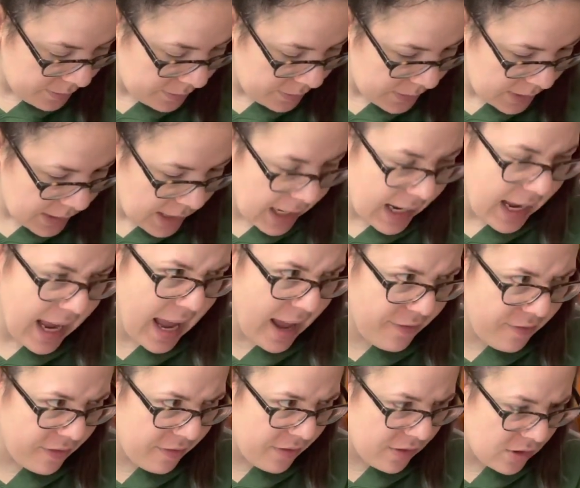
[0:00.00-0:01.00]
Like a half
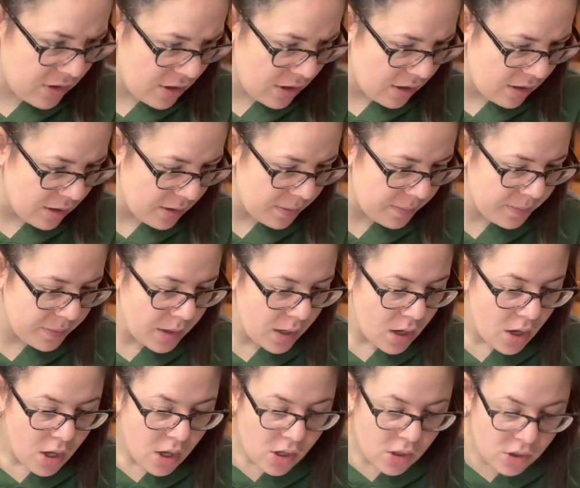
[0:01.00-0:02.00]
of a circle.
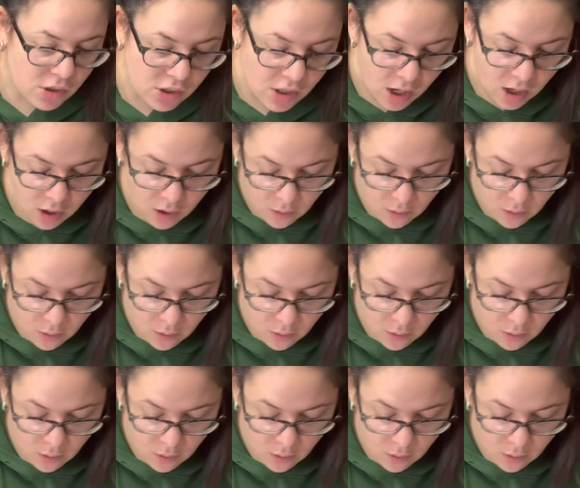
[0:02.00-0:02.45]
So